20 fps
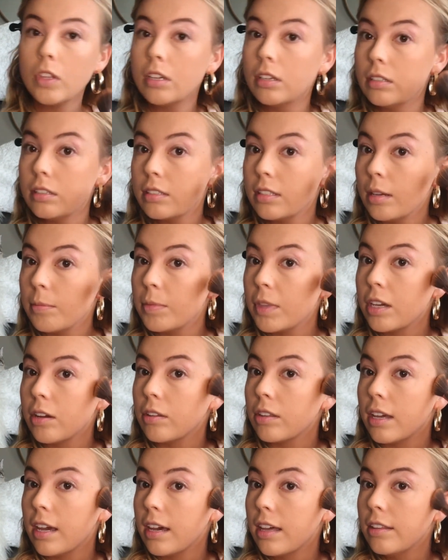And same thing on
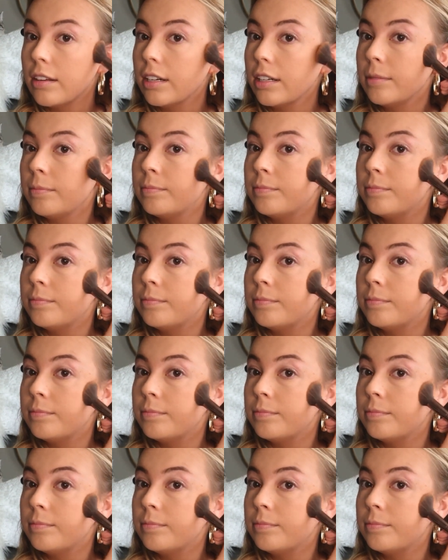the other.